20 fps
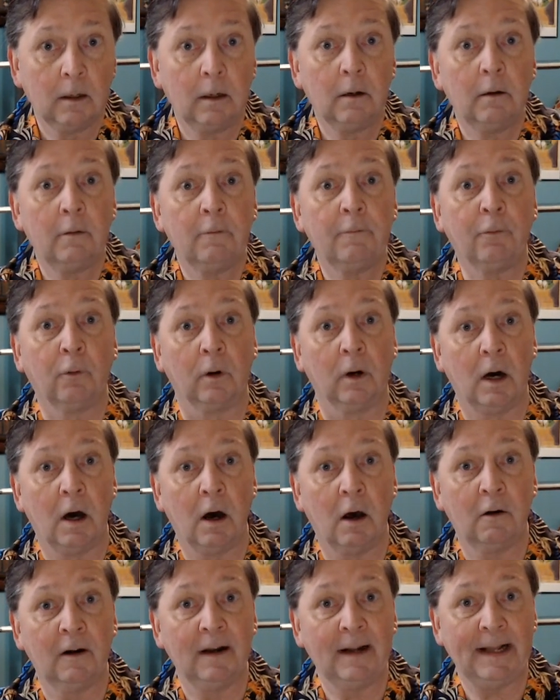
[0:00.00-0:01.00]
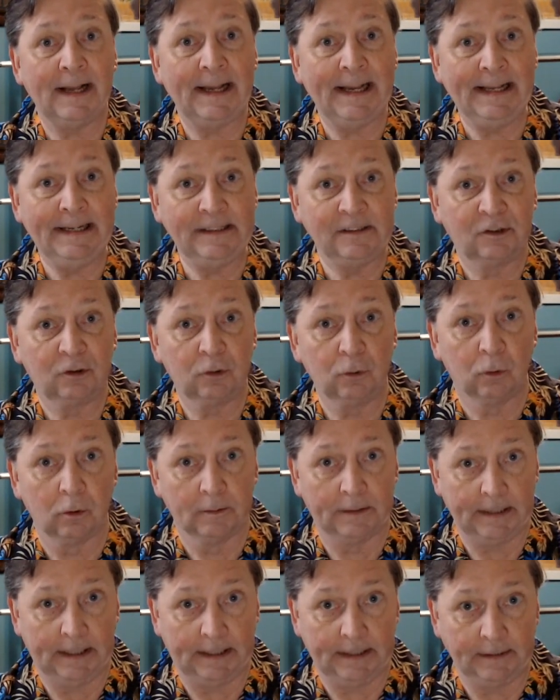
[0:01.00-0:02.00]
for 180 school
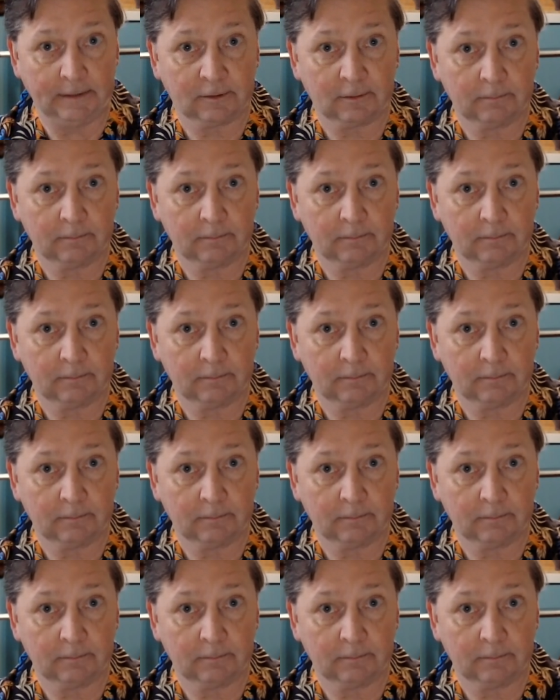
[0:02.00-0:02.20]
days.